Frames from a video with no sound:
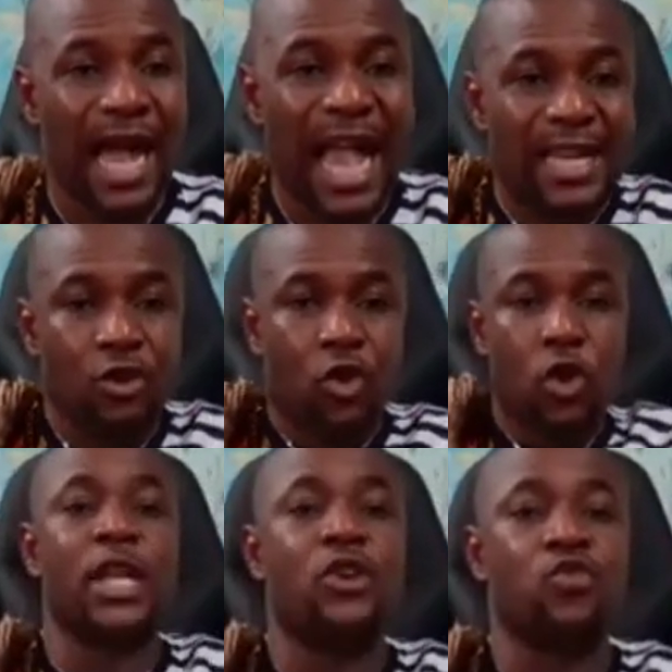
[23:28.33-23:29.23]
I
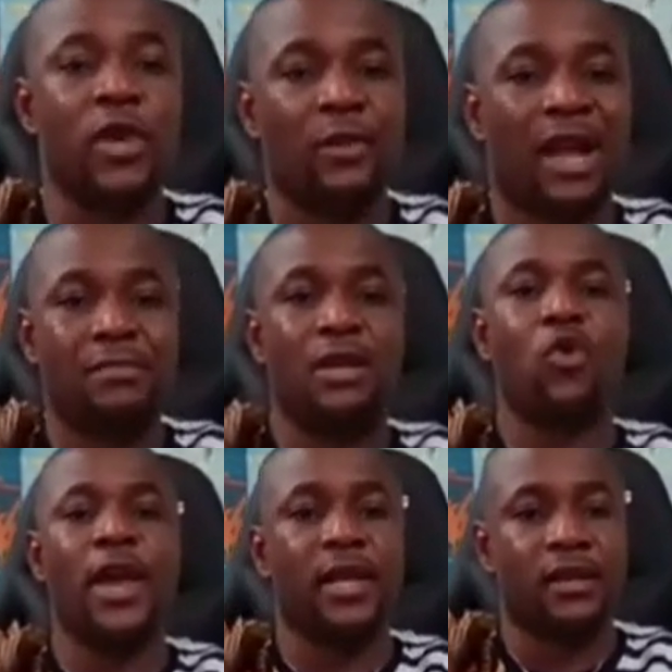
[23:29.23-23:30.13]
record when what we
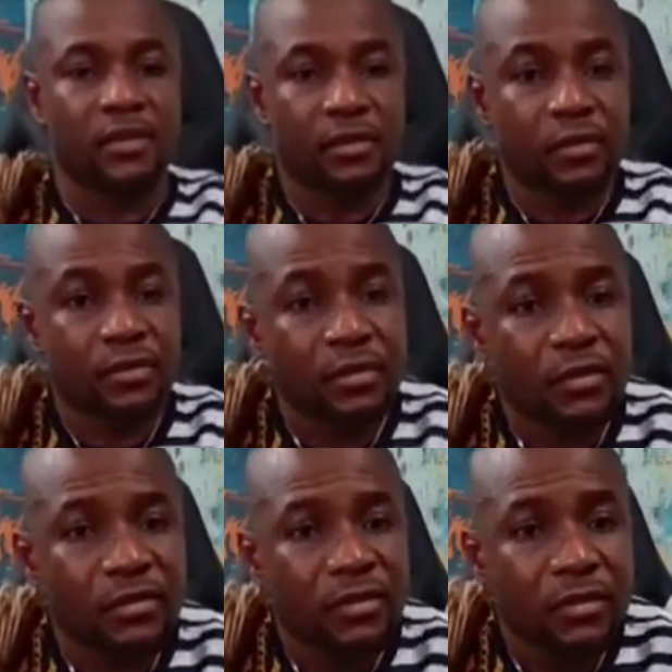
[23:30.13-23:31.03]
go
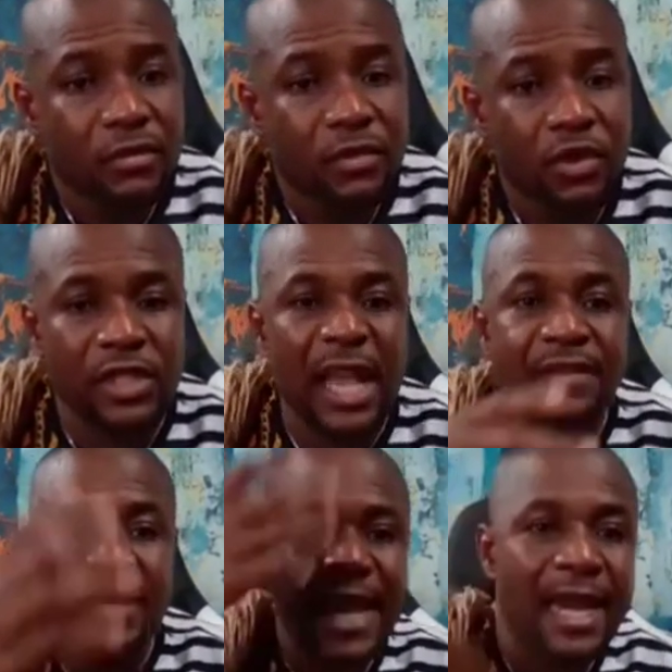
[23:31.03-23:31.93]
because
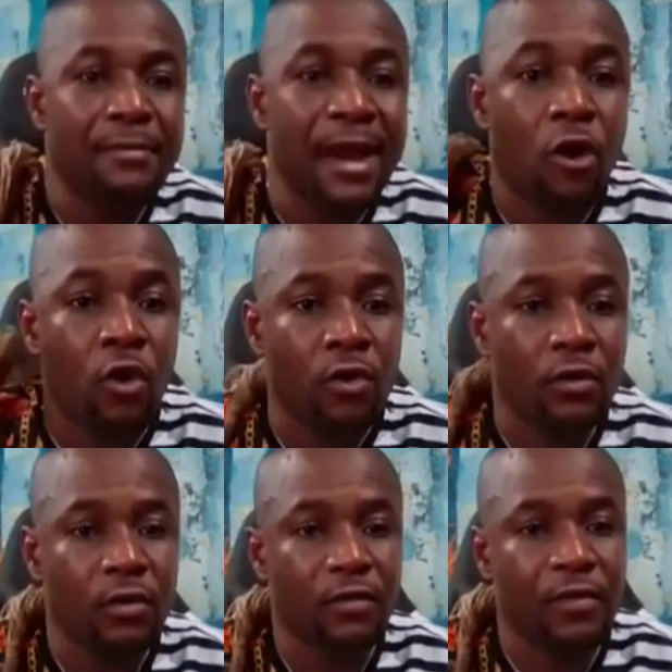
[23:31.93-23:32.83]
any year in my home,
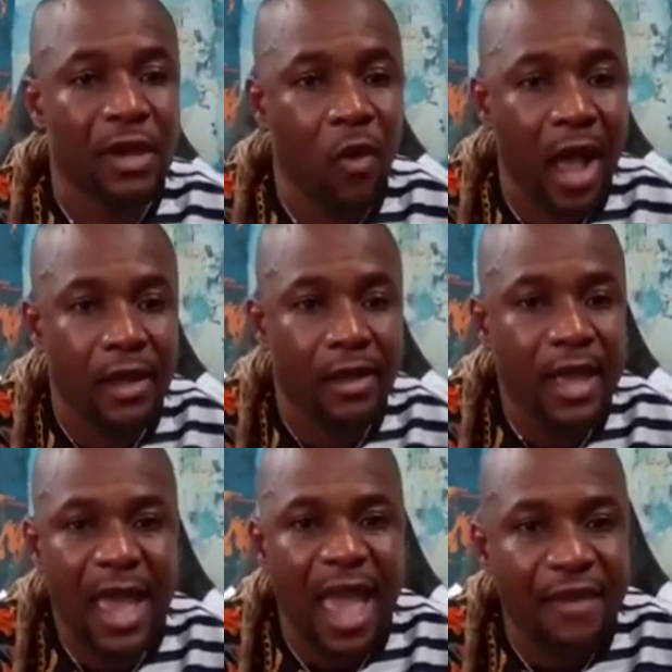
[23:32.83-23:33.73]
they go
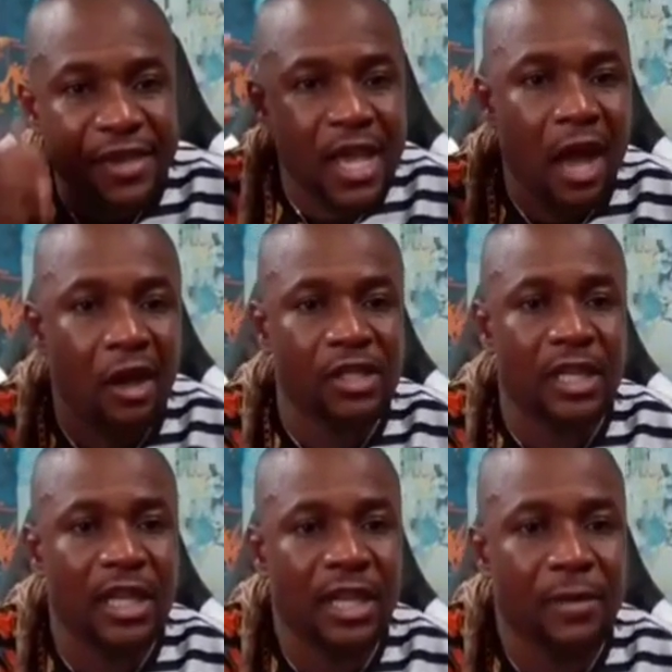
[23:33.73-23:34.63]
any year
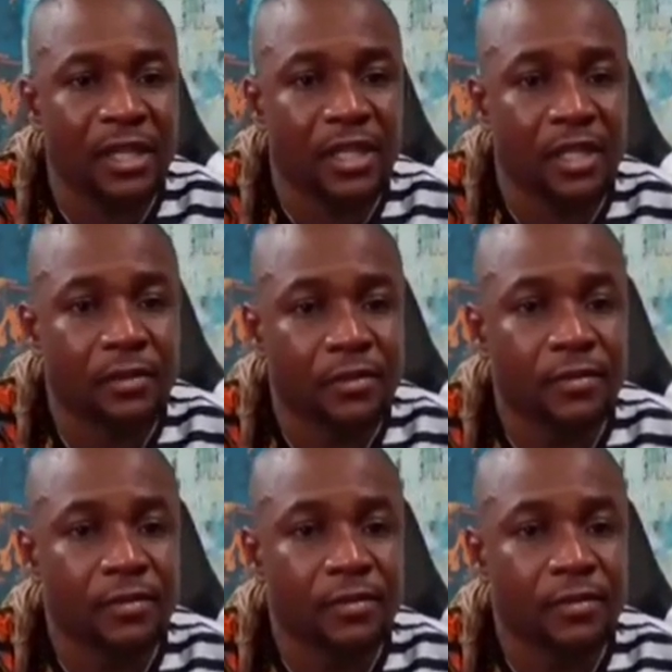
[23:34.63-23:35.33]
security imagine.